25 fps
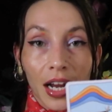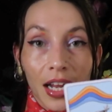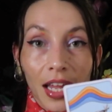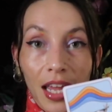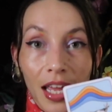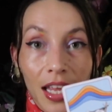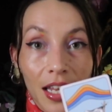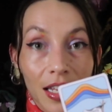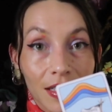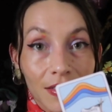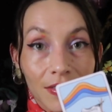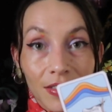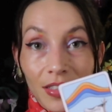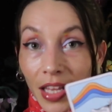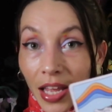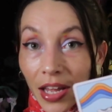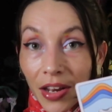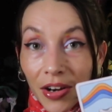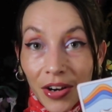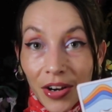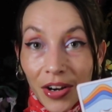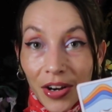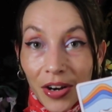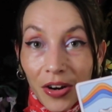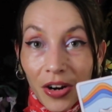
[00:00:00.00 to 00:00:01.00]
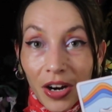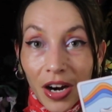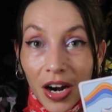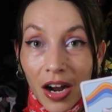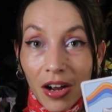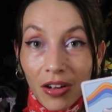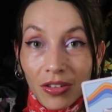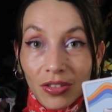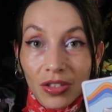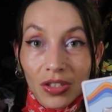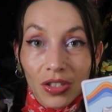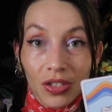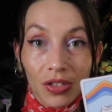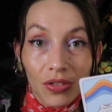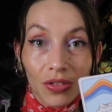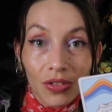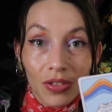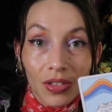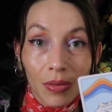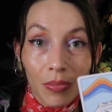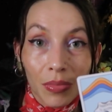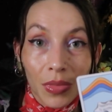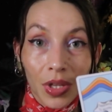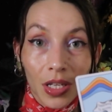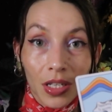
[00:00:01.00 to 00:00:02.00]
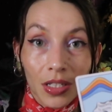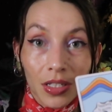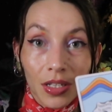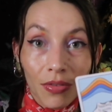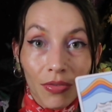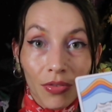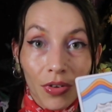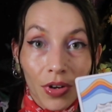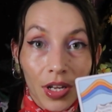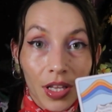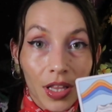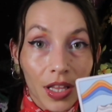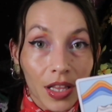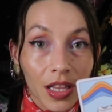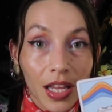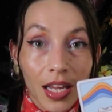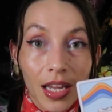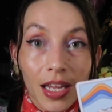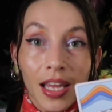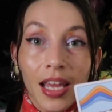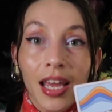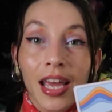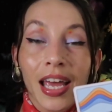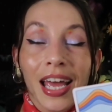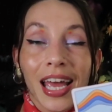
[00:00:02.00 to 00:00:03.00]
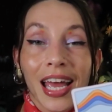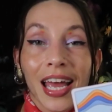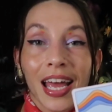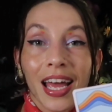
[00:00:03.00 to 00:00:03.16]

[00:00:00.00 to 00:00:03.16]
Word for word: try again later, or I'll do something different. Like,